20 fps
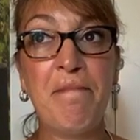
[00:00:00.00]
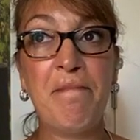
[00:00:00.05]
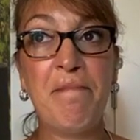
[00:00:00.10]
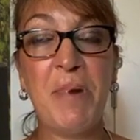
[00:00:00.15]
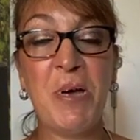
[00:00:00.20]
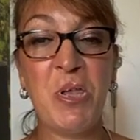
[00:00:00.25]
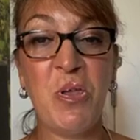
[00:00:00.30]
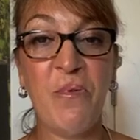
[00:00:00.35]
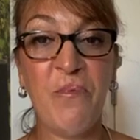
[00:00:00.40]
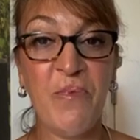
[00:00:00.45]

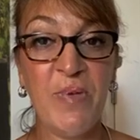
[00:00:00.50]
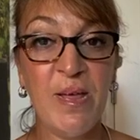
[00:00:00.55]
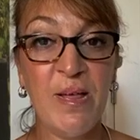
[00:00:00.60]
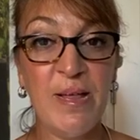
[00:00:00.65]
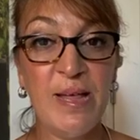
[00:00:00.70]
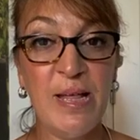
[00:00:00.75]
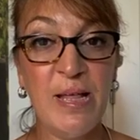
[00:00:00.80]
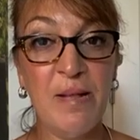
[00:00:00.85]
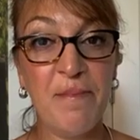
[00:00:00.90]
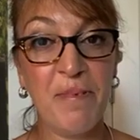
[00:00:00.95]
but you
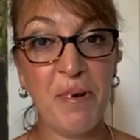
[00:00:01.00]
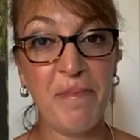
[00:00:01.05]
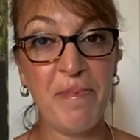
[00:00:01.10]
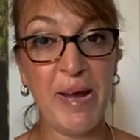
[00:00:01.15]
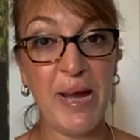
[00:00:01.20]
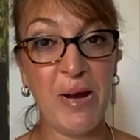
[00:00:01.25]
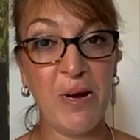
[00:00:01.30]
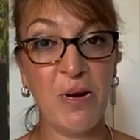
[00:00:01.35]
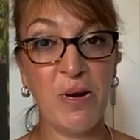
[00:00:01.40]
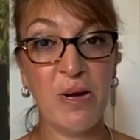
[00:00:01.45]
feel ill
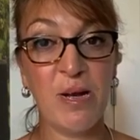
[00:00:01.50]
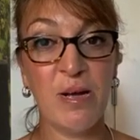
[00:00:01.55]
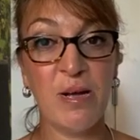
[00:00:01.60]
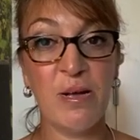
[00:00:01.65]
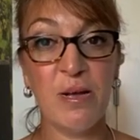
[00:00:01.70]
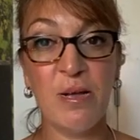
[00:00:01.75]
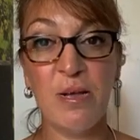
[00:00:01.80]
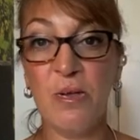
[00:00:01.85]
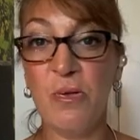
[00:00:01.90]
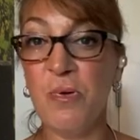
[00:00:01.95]
prepared,
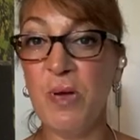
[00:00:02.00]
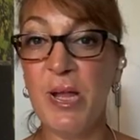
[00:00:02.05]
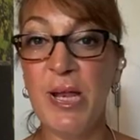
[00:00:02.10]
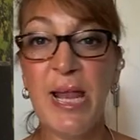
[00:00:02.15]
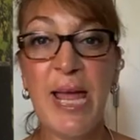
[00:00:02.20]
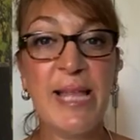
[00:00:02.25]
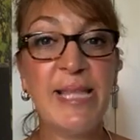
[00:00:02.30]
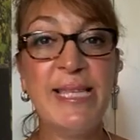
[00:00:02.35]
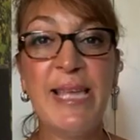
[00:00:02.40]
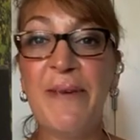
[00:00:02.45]
you
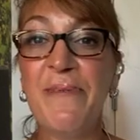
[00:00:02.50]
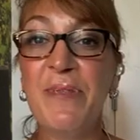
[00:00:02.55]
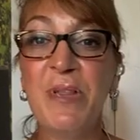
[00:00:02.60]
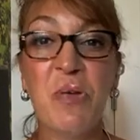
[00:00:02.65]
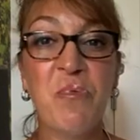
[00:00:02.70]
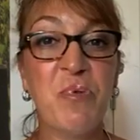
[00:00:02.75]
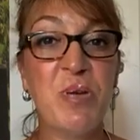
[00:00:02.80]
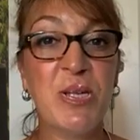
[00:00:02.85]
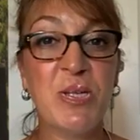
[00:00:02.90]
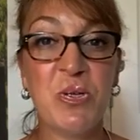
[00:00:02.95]
can definitely
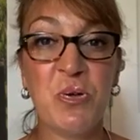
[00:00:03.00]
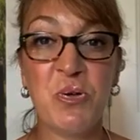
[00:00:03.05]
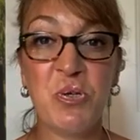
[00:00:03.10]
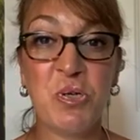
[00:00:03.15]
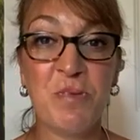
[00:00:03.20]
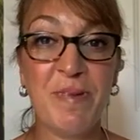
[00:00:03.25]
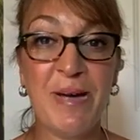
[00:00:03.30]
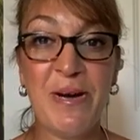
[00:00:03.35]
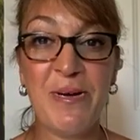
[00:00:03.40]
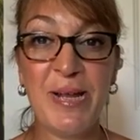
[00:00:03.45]
research
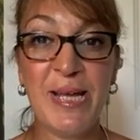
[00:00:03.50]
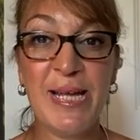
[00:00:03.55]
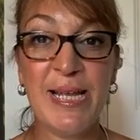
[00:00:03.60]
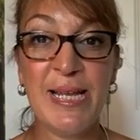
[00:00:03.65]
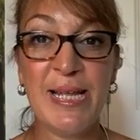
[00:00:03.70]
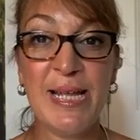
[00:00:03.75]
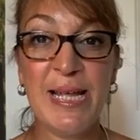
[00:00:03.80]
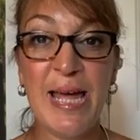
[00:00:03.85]
about it